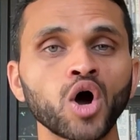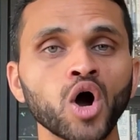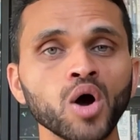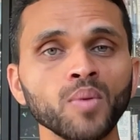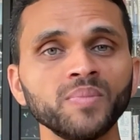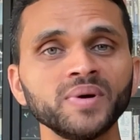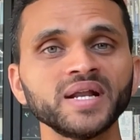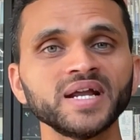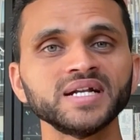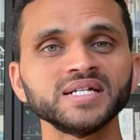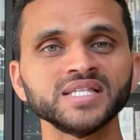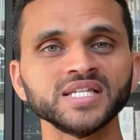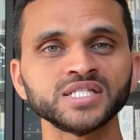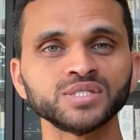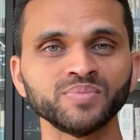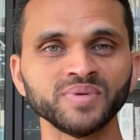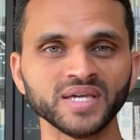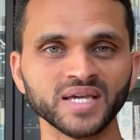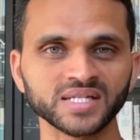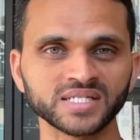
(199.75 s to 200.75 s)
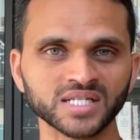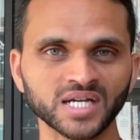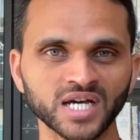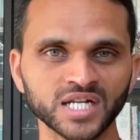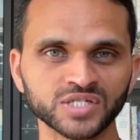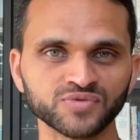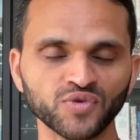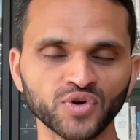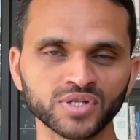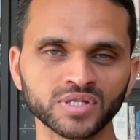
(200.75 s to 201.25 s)
operate these
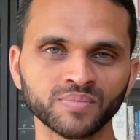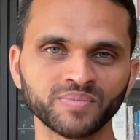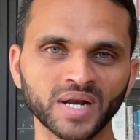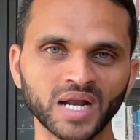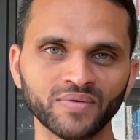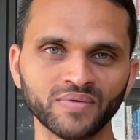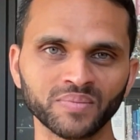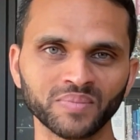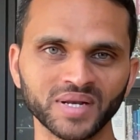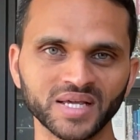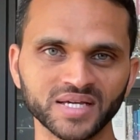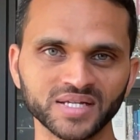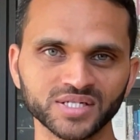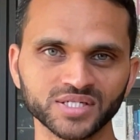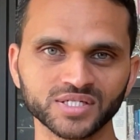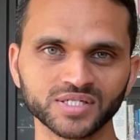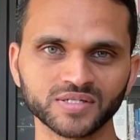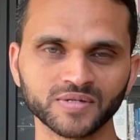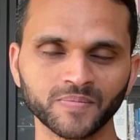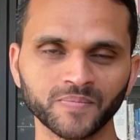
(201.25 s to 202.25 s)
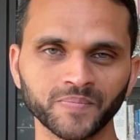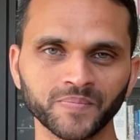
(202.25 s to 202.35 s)
BSRs for the private players.